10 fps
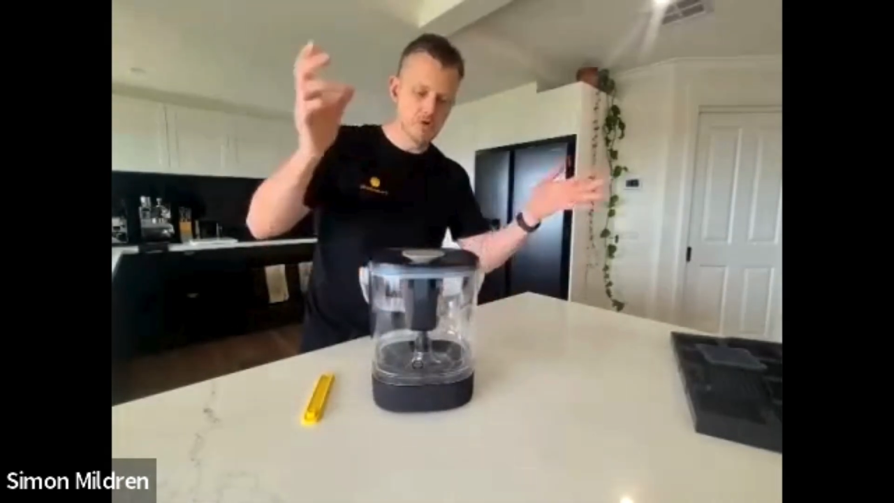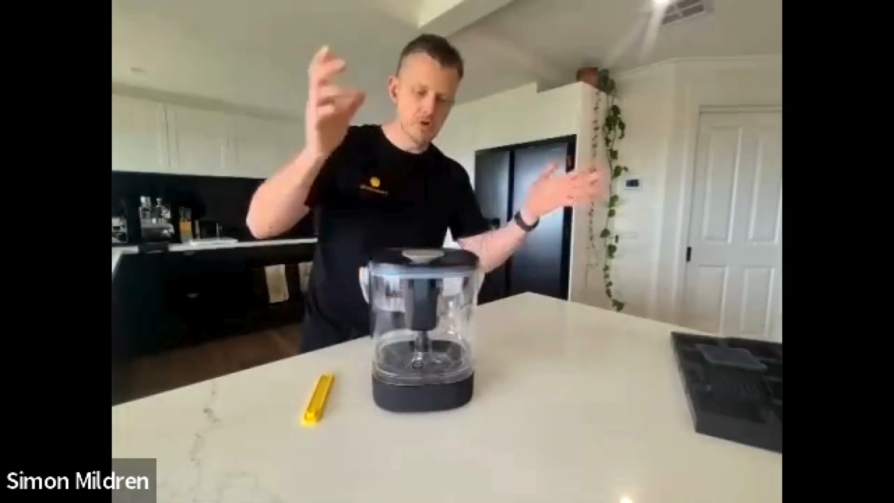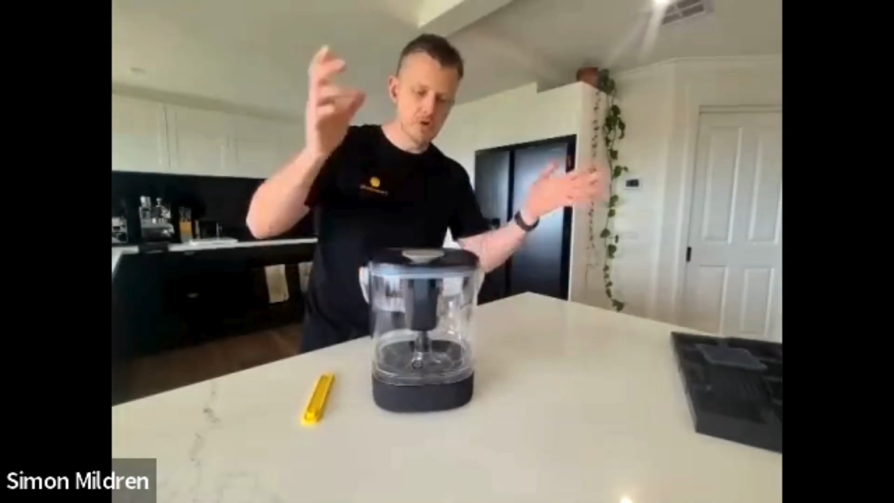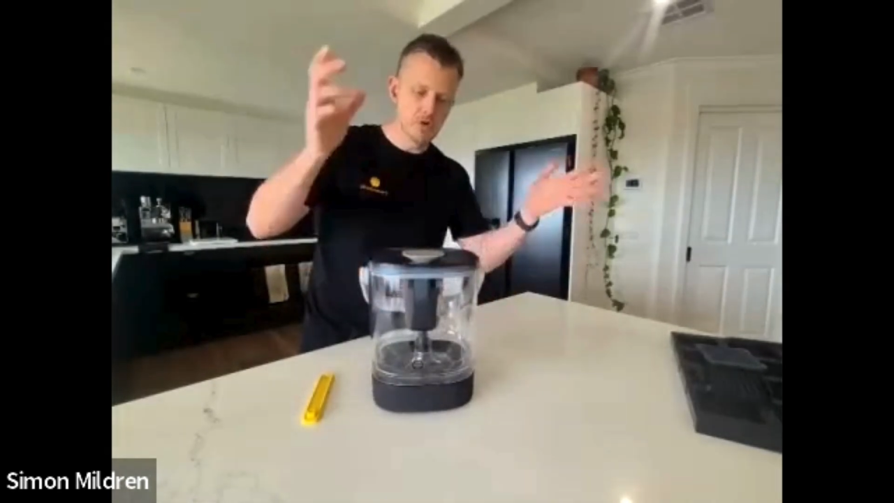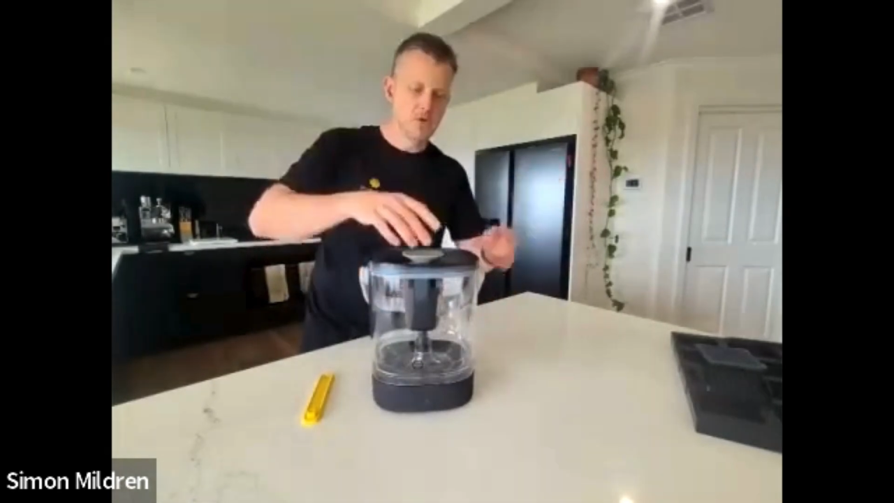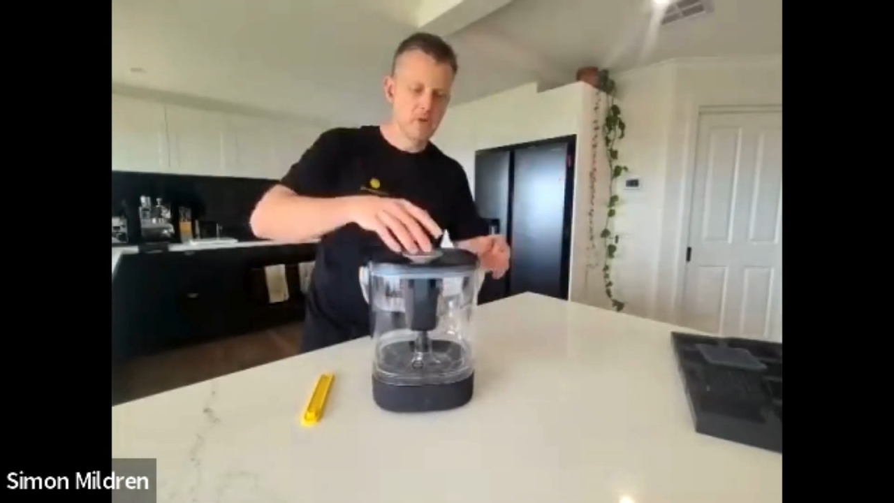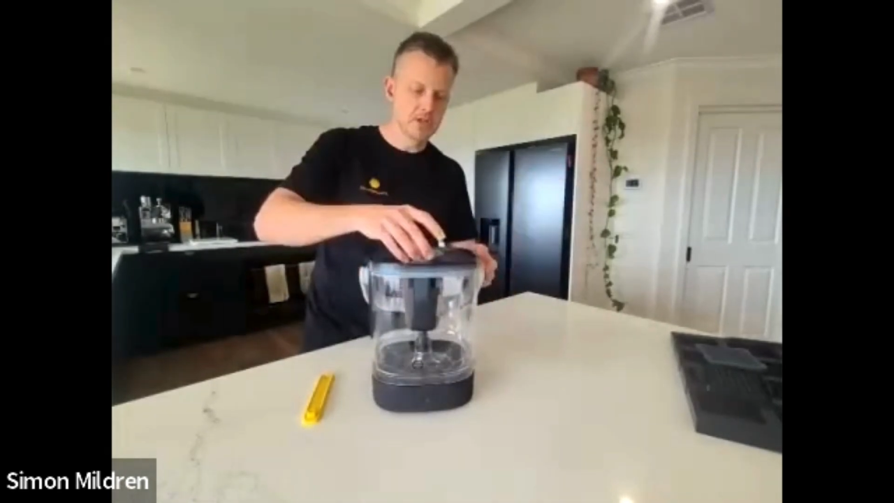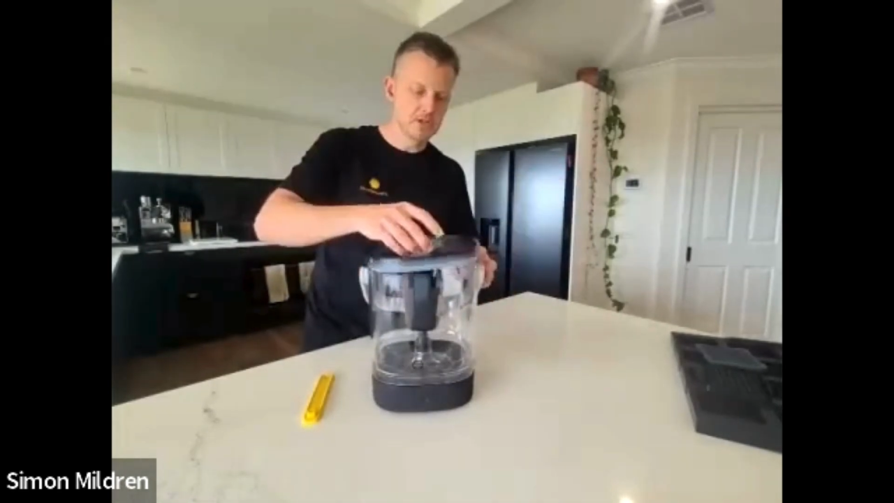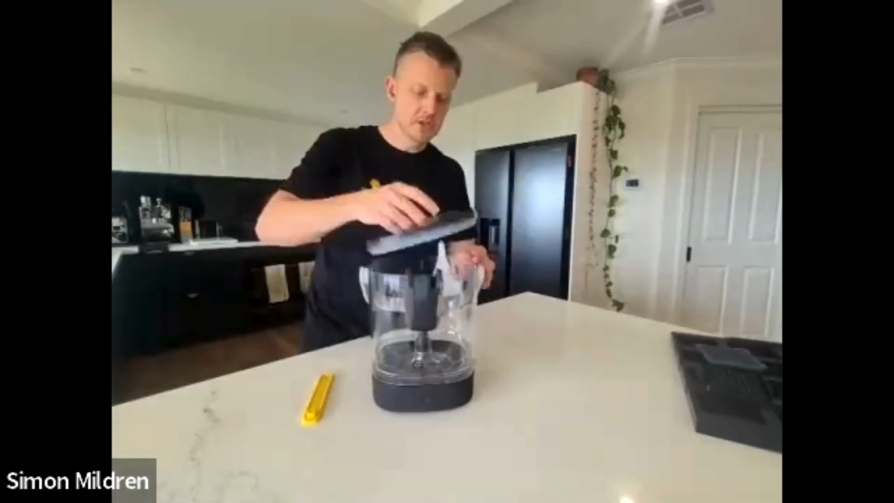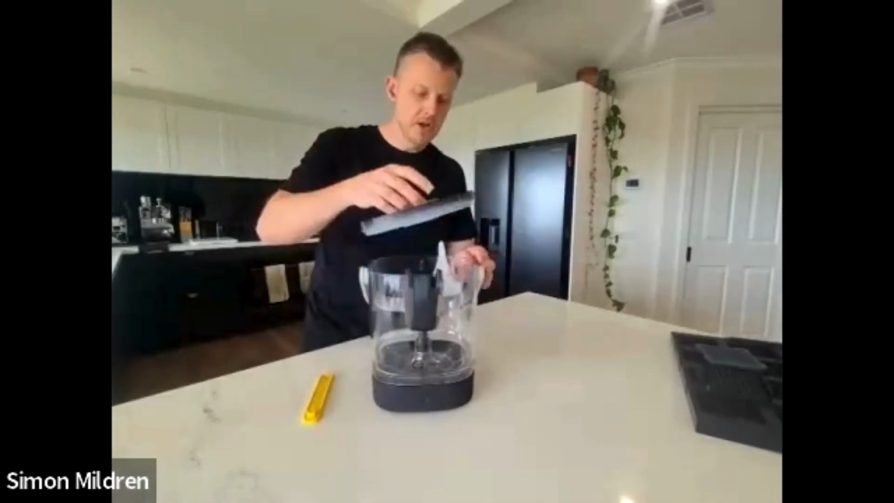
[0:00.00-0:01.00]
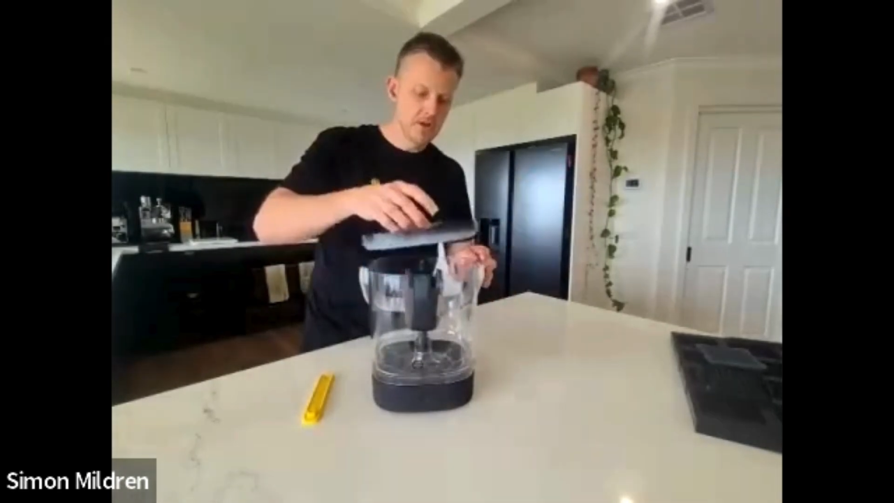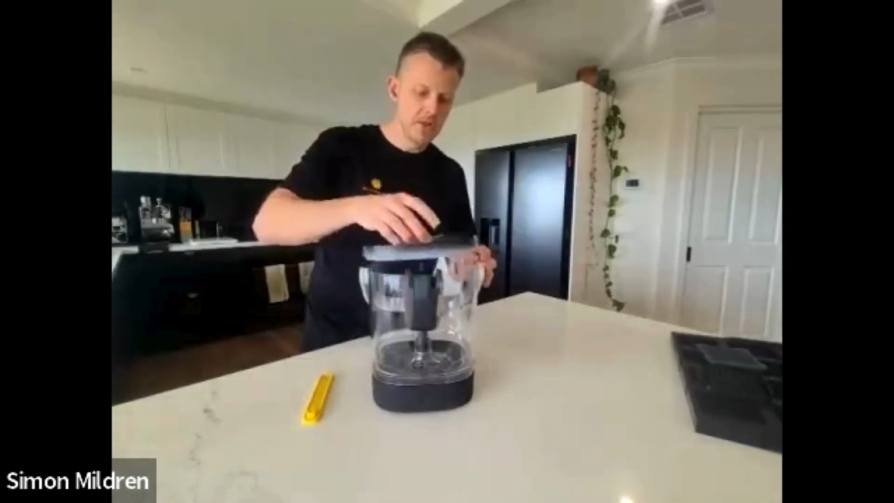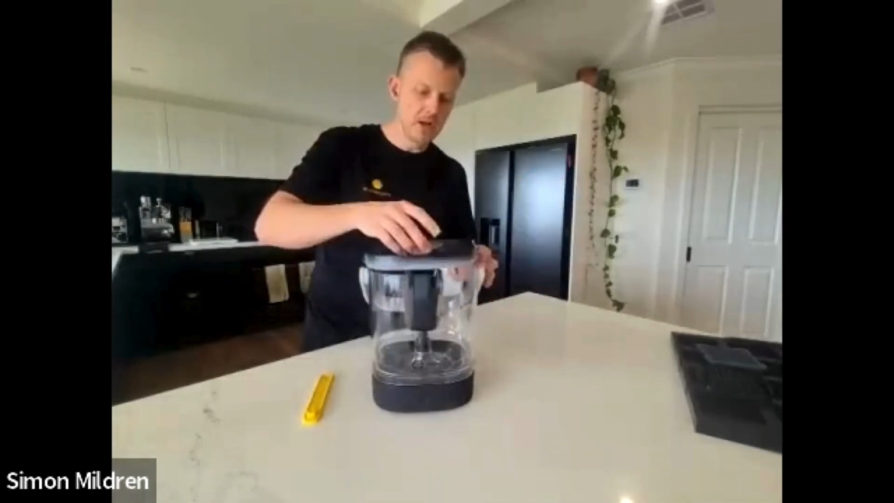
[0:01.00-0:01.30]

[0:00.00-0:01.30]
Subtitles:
critical that it's